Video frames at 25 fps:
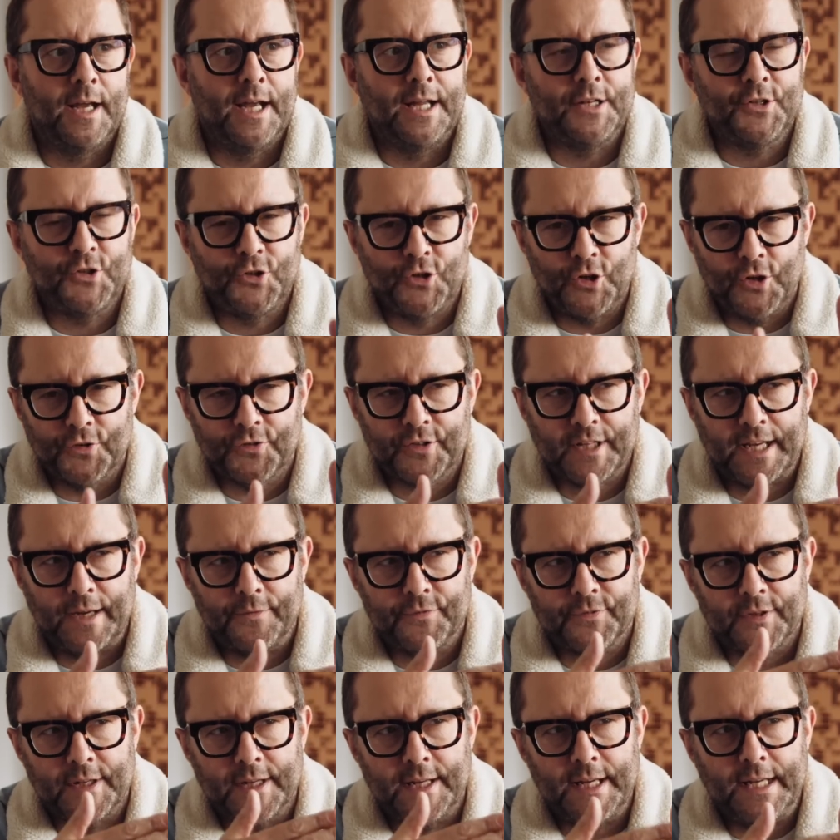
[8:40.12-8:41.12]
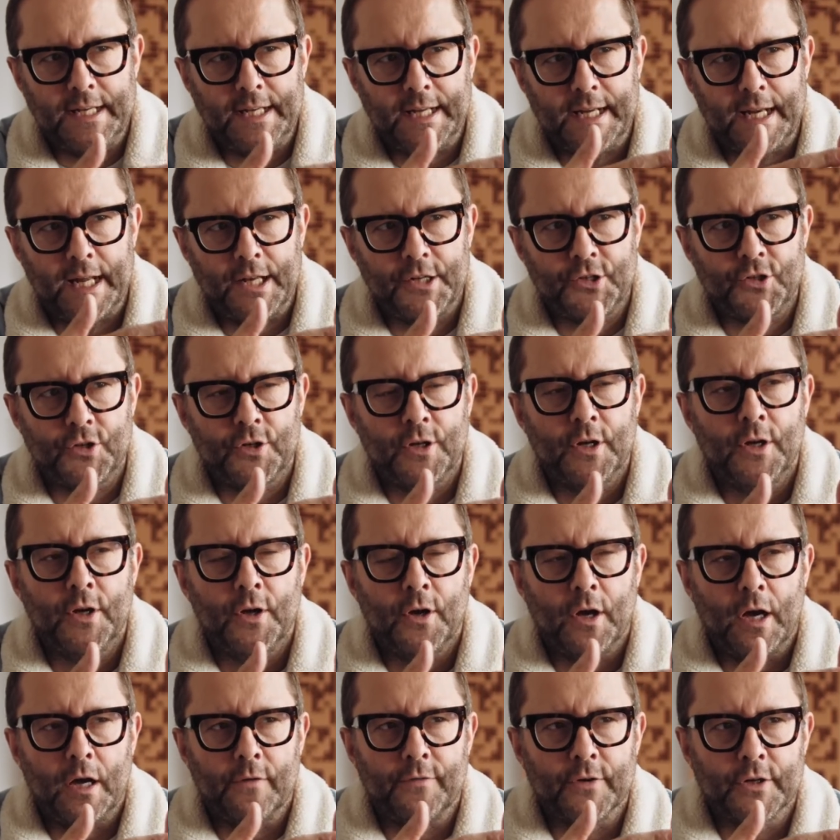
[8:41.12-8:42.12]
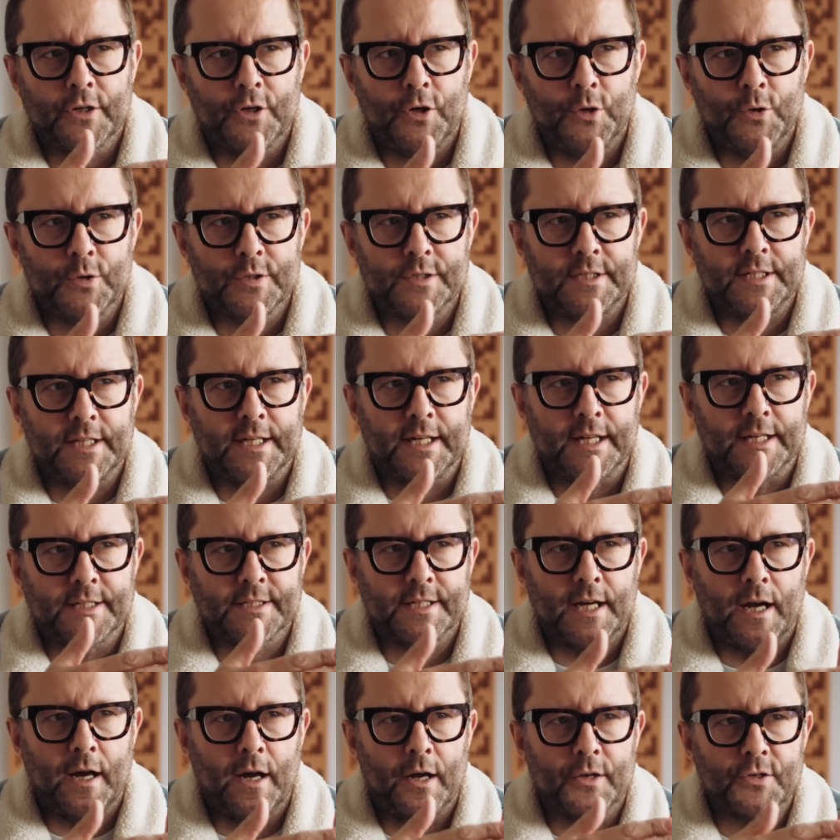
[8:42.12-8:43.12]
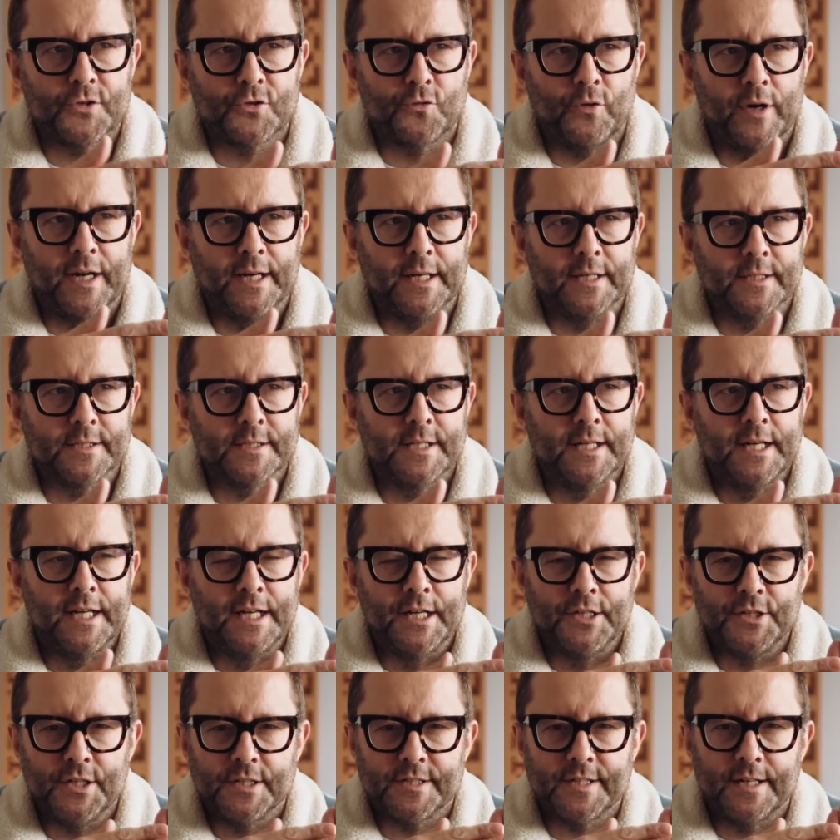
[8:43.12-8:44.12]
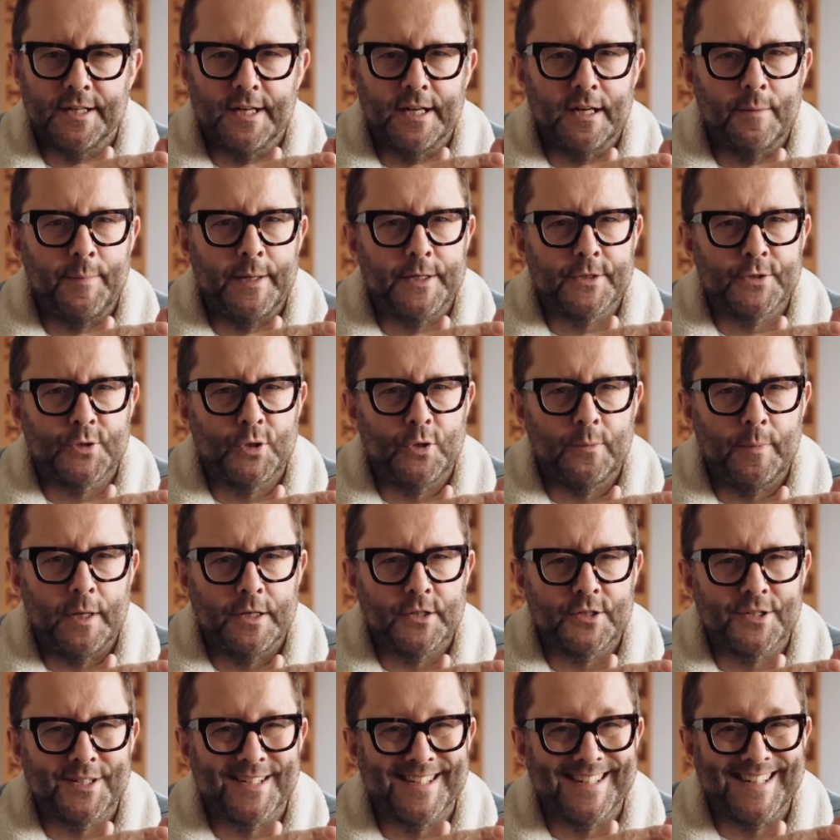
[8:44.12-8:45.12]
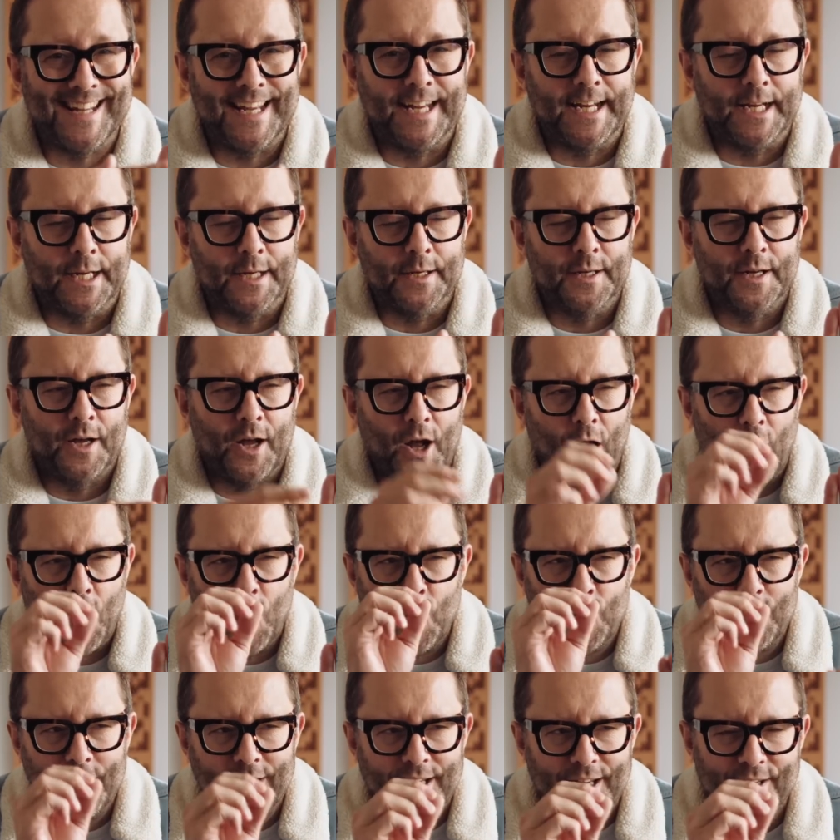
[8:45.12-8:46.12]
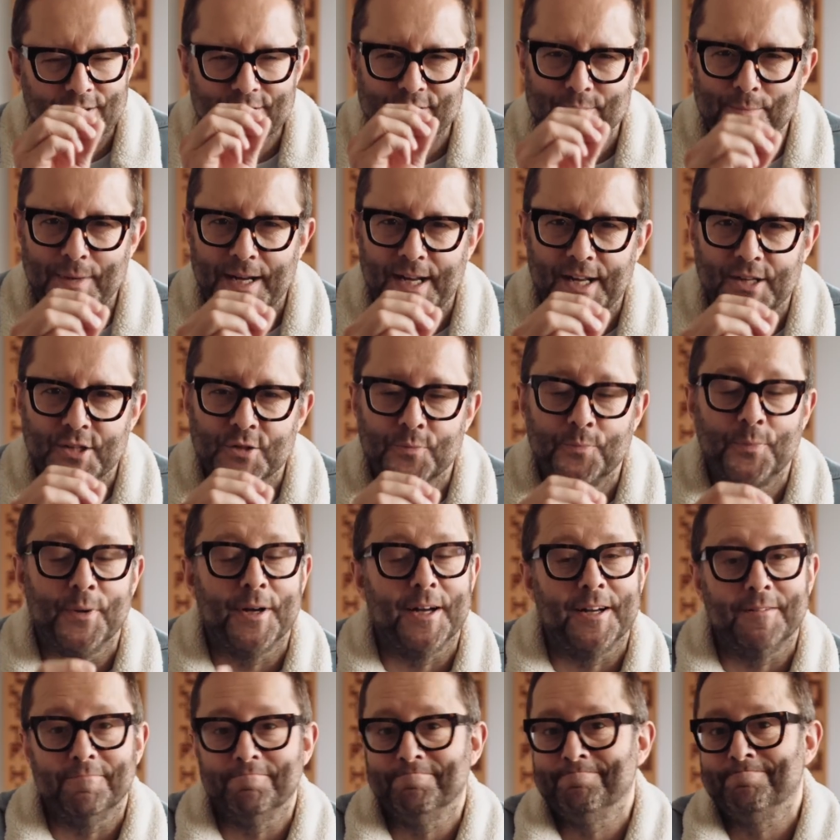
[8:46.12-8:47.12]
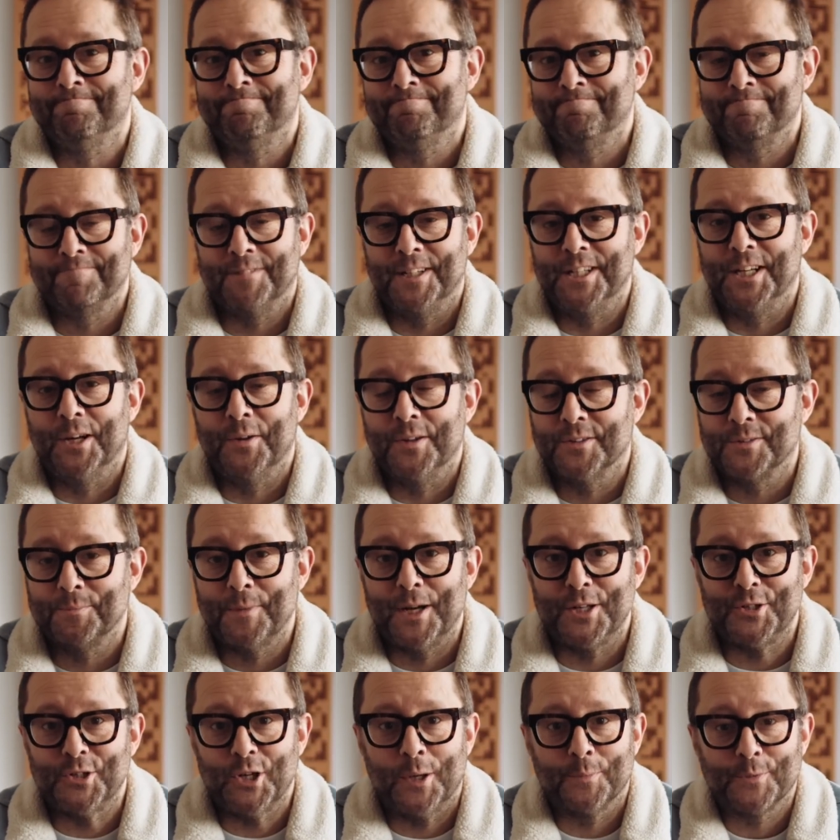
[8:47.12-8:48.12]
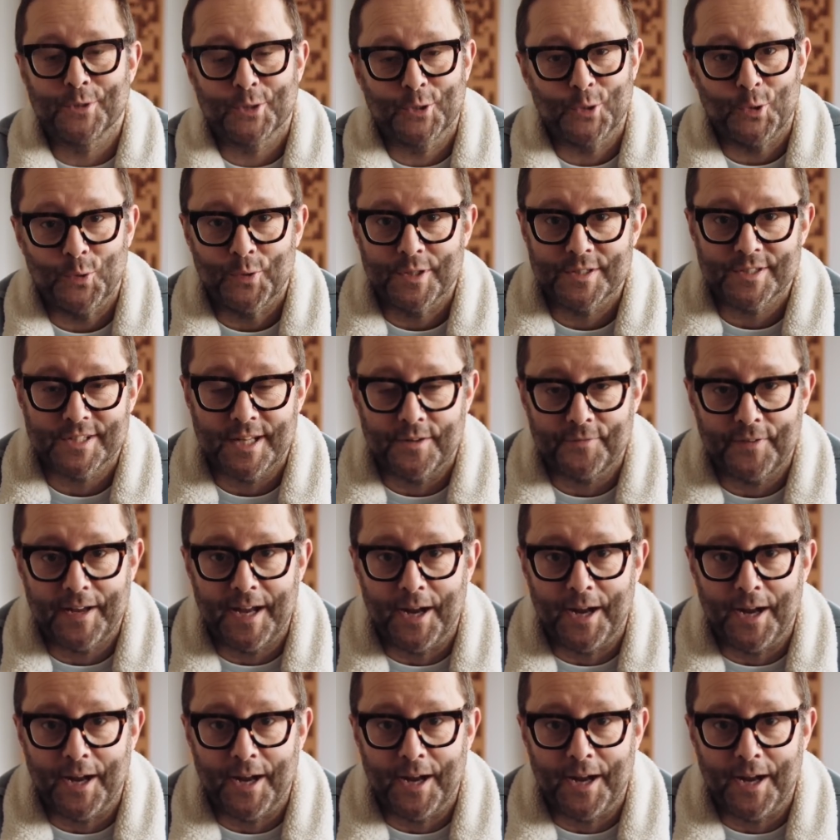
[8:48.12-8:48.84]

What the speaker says: It just gives the leading edge of acoustic guitar strings just a little bit too much zing. Only a smidge, but you know, it's my job to call this stuff